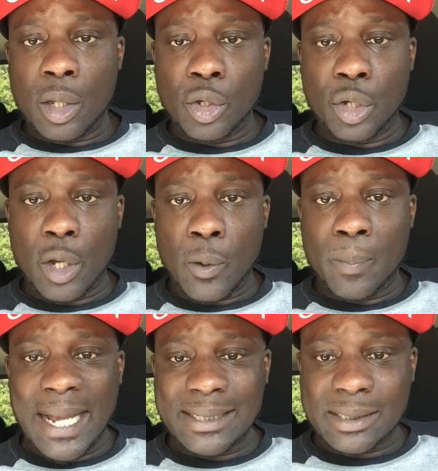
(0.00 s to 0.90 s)
you know,
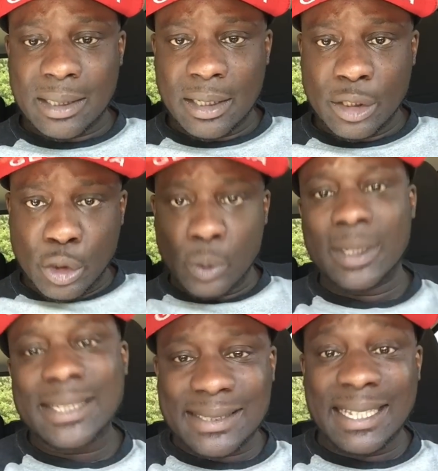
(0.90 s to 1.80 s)
basically
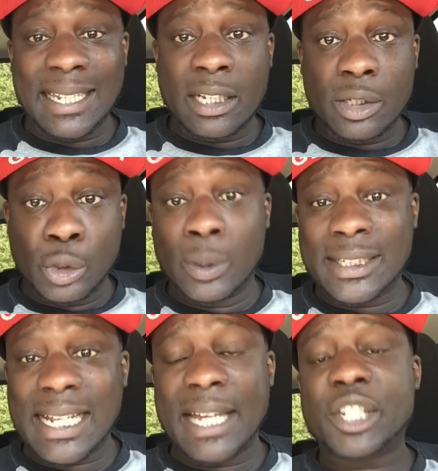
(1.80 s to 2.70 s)
doing this thing, doing
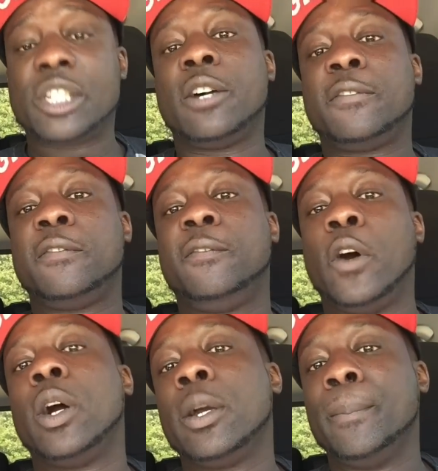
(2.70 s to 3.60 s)
this kind of stuff
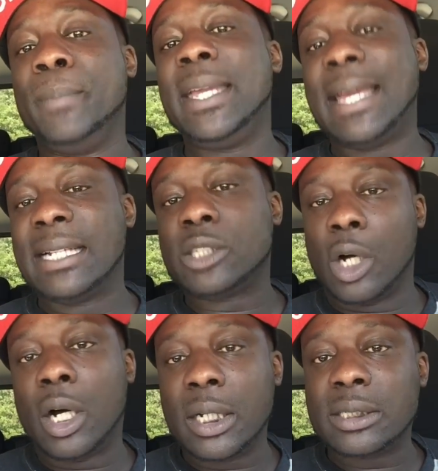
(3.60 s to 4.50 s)
for me as an
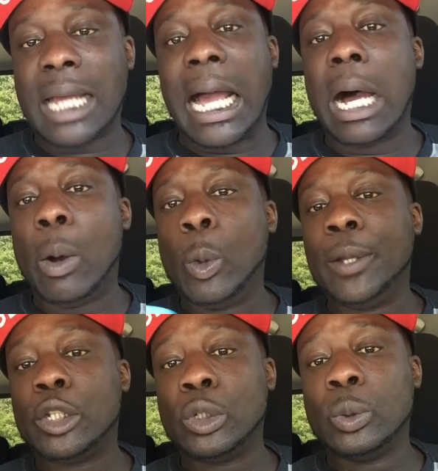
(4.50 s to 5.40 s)
artist, I
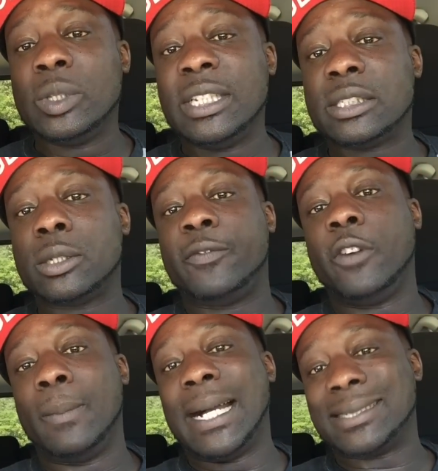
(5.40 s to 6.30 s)
would do this
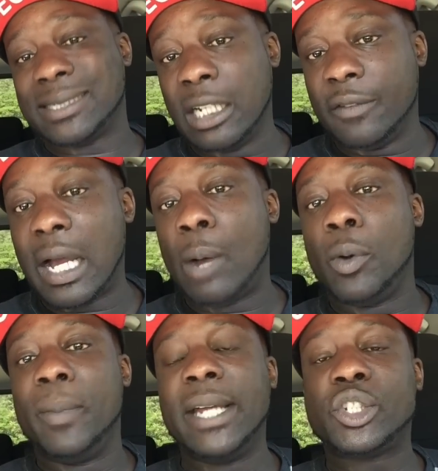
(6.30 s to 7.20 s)
for myself. I
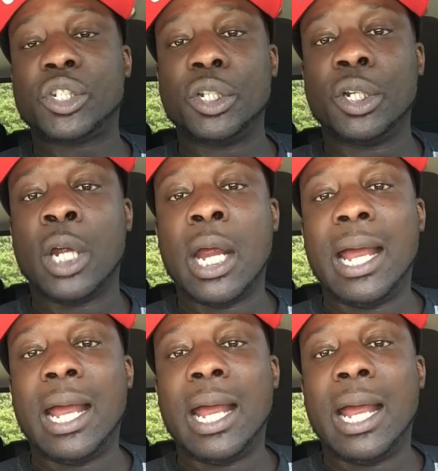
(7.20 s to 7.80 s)
would make sure